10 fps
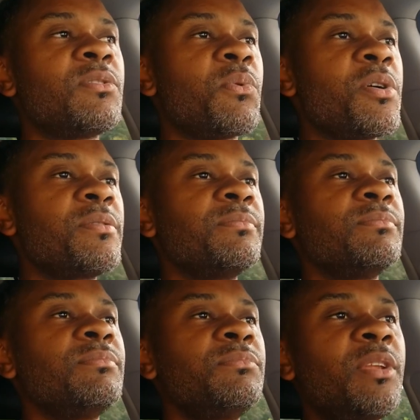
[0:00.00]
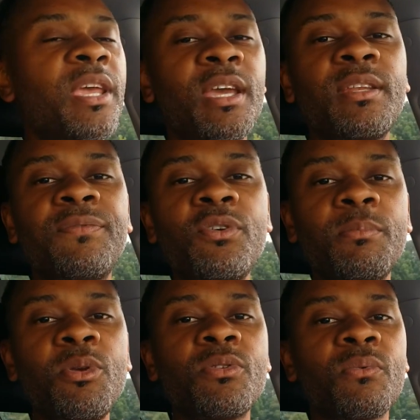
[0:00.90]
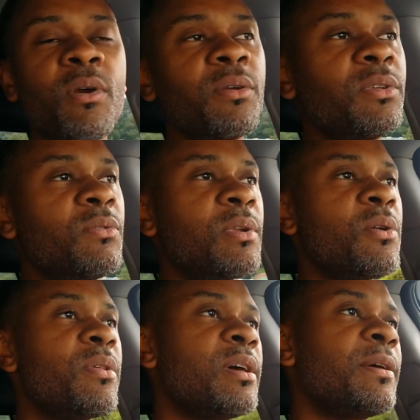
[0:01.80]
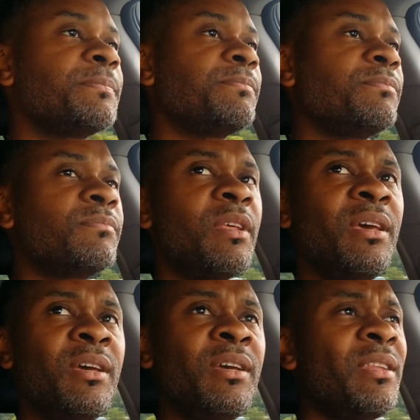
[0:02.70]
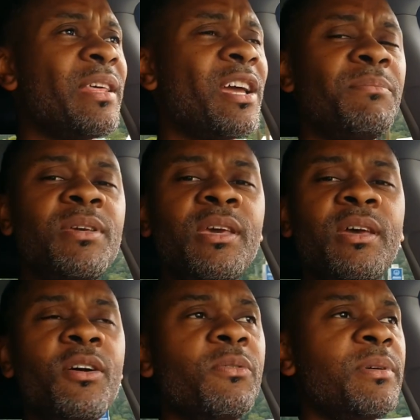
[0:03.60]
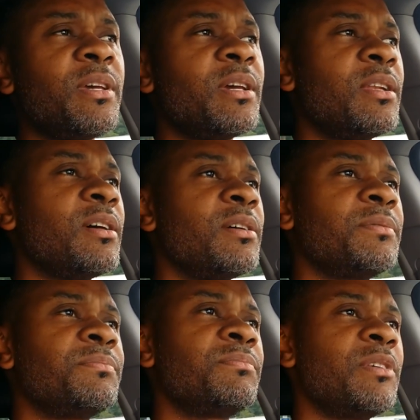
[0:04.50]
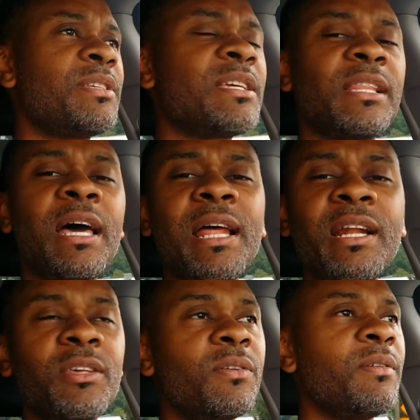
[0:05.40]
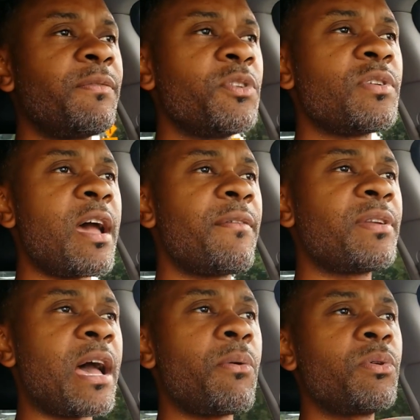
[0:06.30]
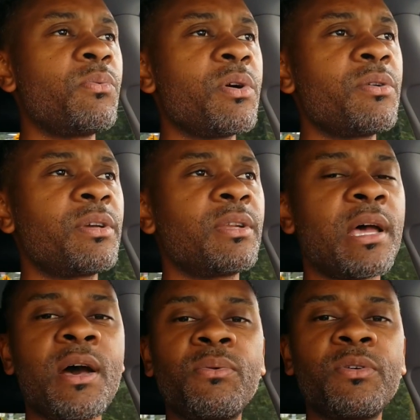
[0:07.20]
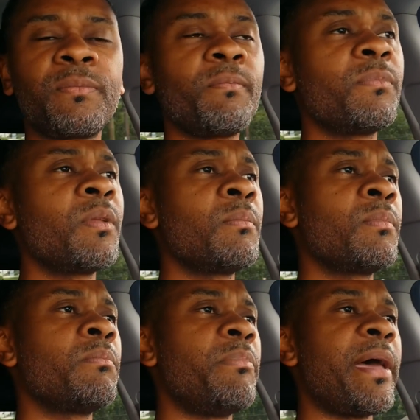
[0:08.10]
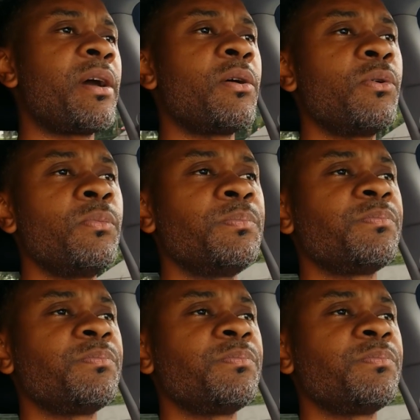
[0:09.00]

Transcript: work, and if you commute to work, you know that can be hell, man. It takes a lot out of you if you drive an hour to work and an hour back home